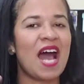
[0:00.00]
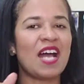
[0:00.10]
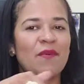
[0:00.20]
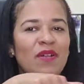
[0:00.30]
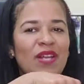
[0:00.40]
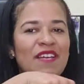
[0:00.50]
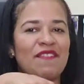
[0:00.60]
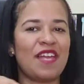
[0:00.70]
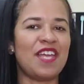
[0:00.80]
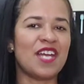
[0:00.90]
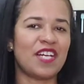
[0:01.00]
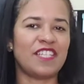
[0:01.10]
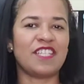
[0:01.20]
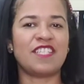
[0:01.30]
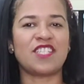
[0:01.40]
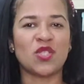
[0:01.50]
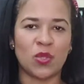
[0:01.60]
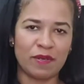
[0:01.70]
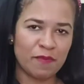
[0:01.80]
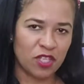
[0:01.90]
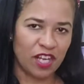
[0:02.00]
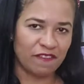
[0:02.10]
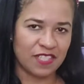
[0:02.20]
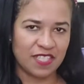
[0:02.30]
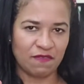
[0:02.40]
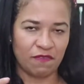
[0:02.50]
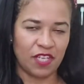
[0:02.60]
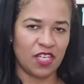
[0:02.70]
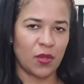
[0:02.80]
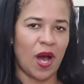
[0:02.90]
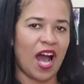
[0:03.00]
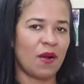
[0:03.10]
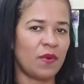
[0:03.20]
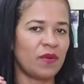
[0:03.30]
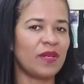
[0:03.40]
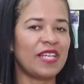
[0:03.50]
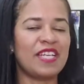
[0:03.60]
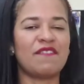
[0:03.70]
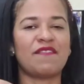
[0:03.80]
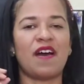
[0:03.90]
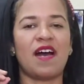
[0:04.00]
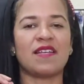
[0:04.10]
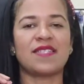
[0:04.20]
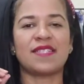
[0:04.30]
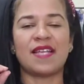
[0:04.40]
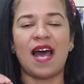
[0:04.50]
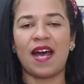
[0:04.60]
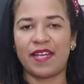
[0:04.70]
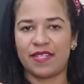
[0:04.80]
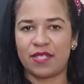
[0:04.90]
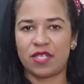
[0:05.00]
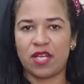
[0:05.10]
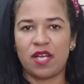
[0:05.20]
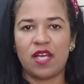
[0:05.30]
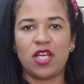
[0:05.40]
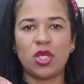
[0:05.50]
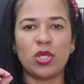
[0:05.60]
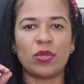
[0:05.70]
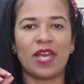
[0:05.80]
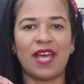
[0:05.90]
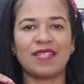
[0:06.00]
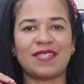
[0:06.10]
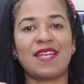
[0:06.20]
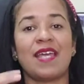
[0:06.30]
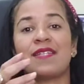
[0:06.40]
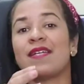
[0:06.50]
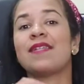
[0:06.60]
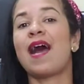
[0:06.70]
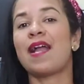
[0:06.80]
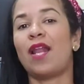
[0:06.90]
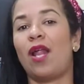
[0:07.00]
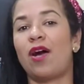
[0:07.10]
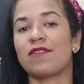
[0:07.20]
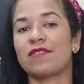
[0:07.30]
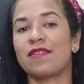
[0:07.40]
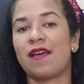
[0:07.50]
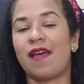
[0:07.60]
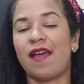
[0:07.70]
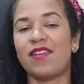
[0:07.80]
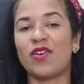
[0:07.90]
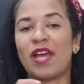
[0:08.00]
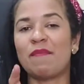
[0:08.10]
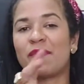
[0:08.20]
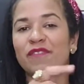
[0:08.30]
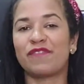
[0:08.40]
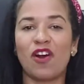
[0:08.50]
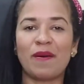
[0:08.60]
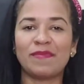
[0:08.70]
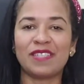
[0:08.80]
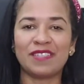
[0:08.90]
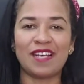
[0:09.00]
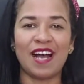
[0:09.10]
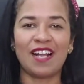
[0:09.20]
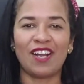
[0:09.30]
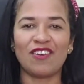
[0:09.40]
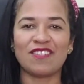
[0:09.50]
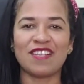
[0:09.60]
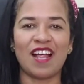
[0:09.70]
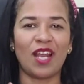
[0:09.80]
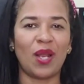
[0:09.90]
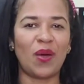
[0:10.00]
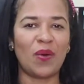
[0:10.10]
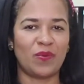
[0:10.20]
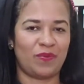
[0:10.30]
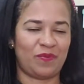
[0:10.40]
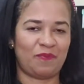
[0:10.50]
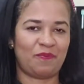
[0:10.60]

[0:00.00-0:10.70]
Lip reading: I will leave here in the description of this video, I will leave a site. You can take the dialogues and you can perform the dialogues alone.